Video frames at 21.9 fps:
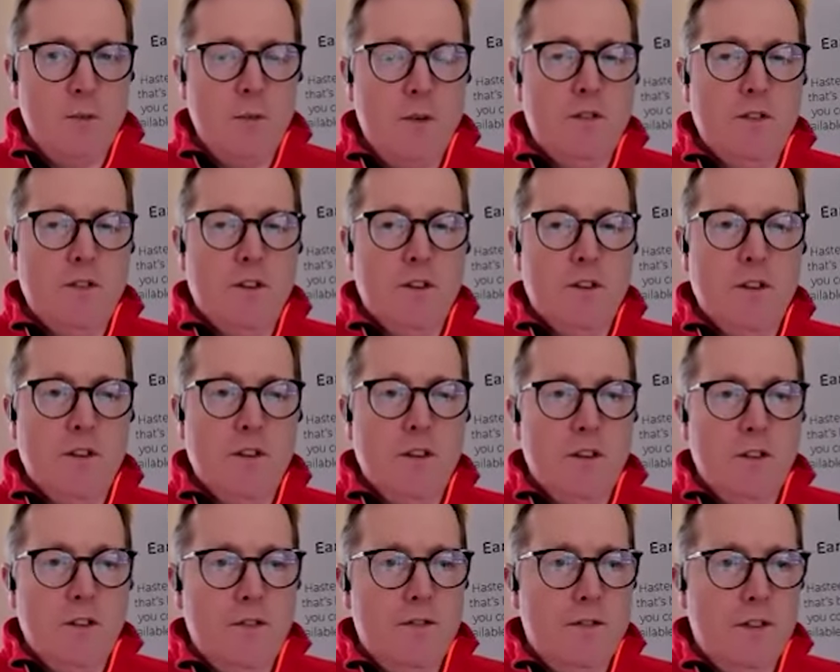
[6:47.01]
obviously we've
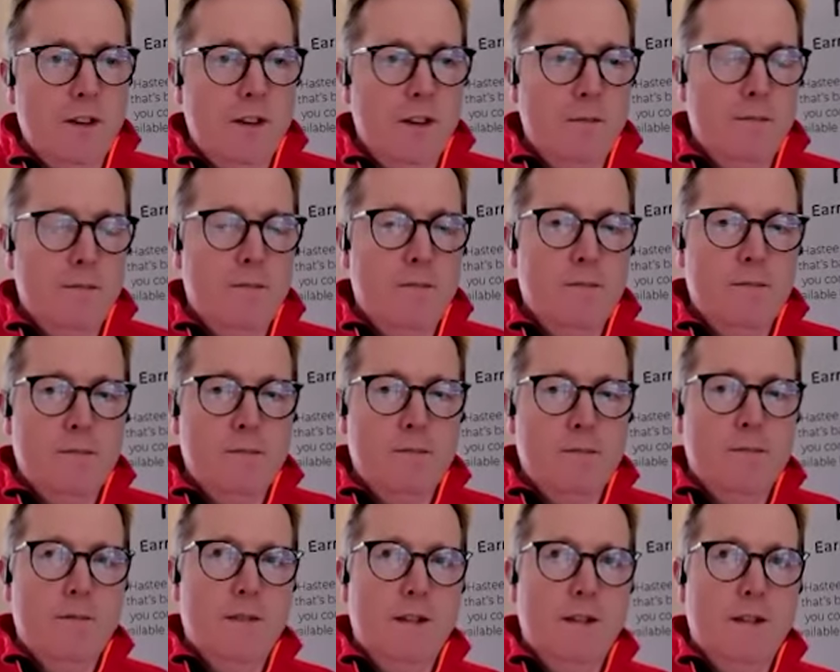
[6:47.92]
got a lot of
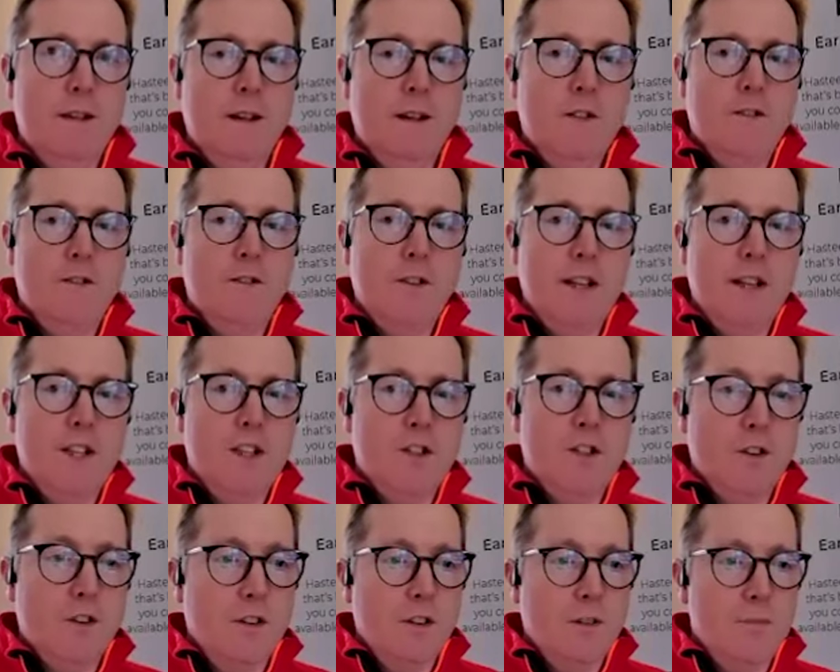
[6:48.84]

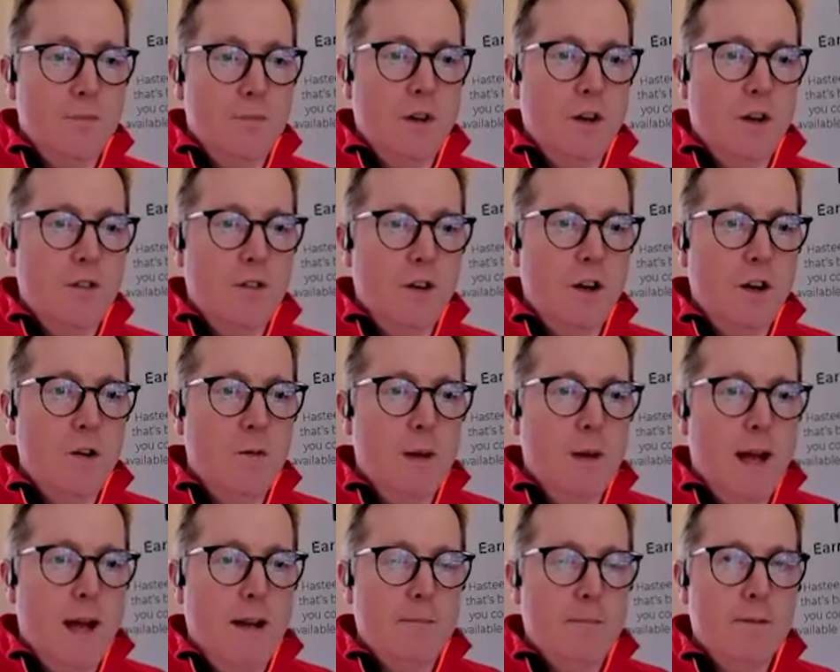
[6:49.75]
features on the product
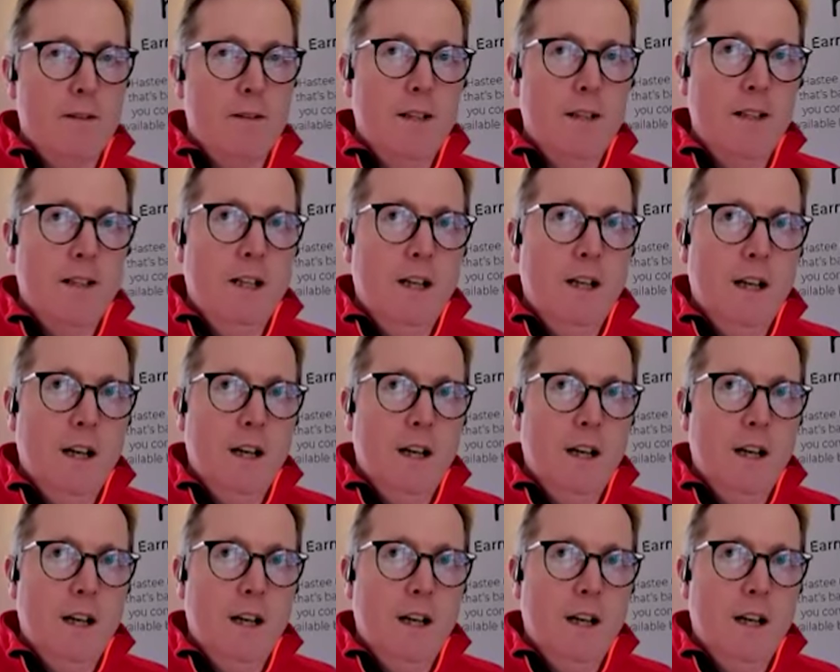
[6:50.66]
roadmap.